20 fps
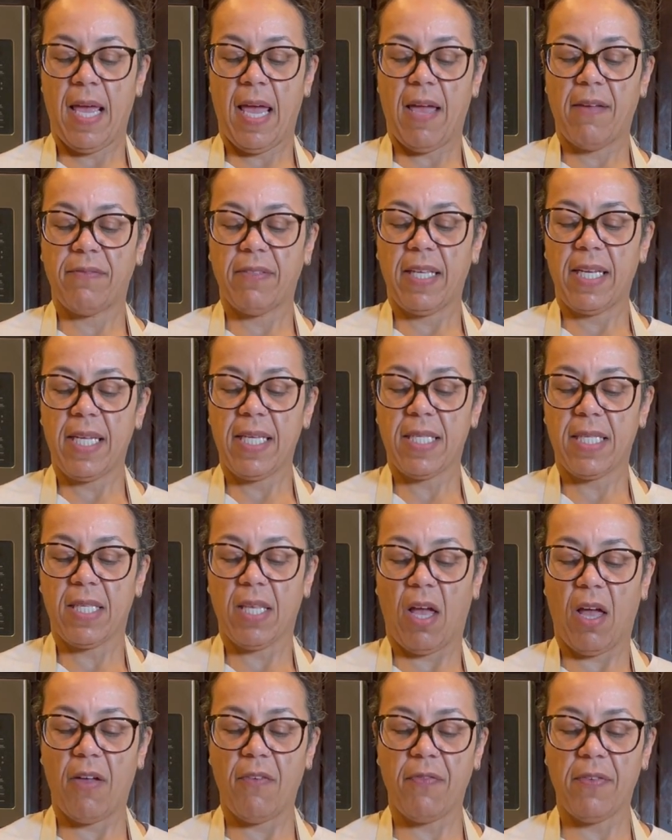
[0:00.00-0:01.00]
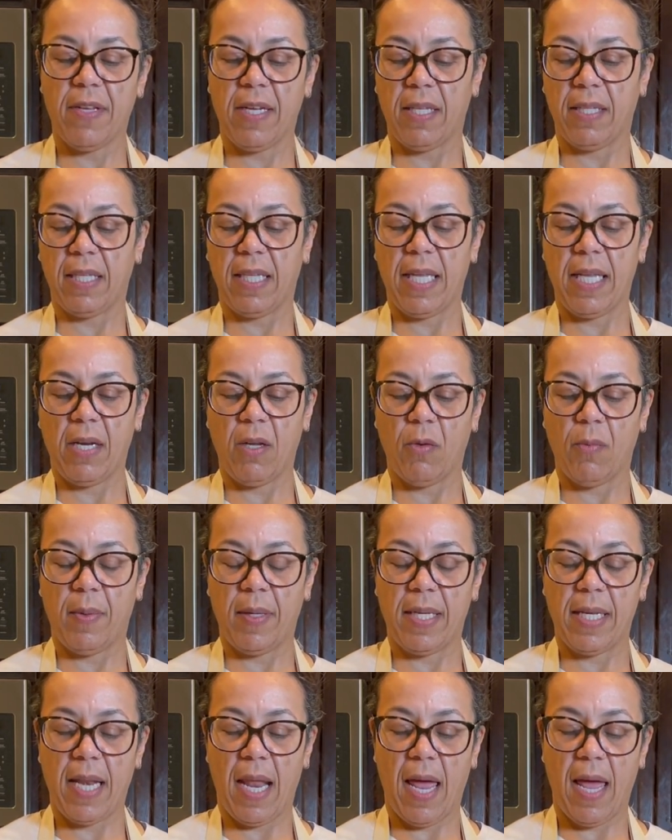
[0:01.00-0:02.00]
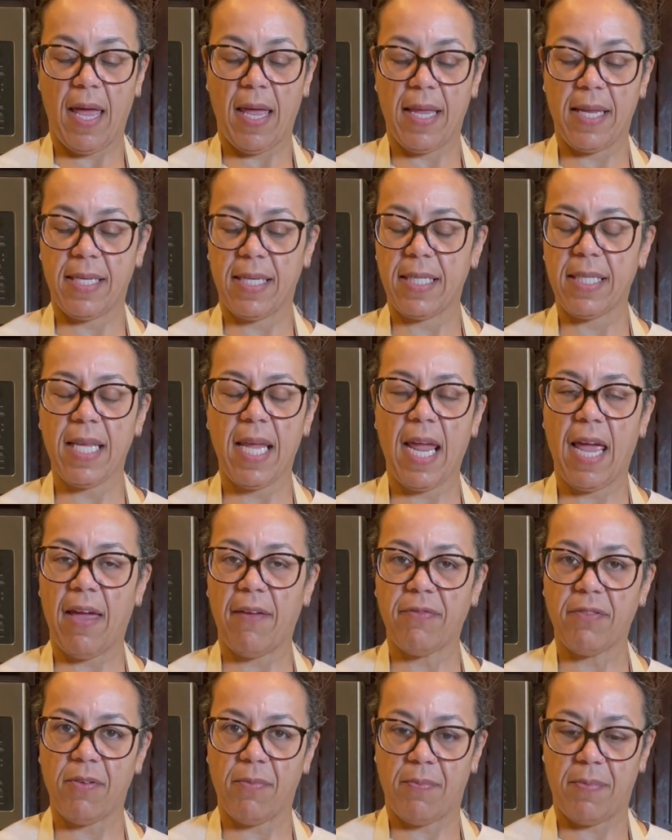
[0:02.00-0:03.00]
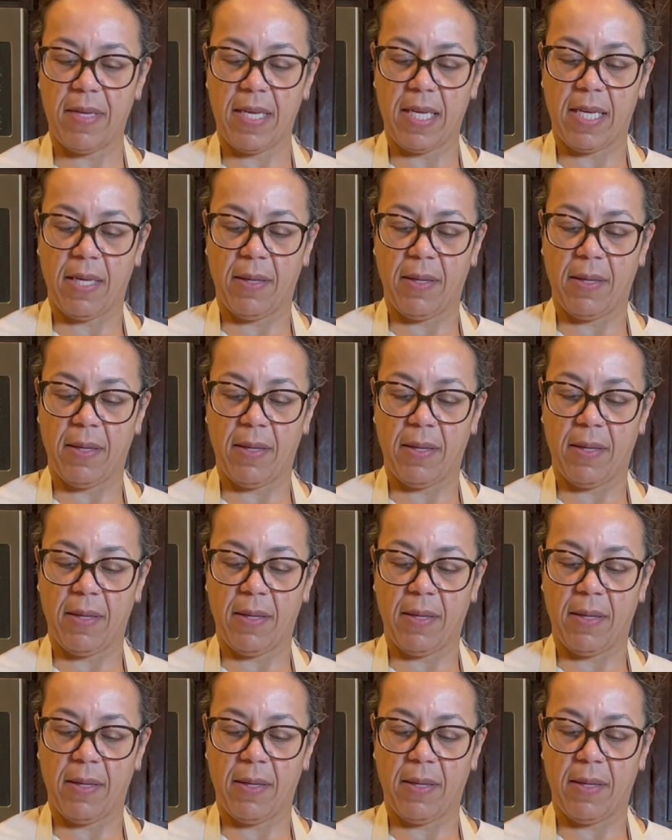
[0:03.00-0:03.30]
I've let it soften a little, but it doesn't have to be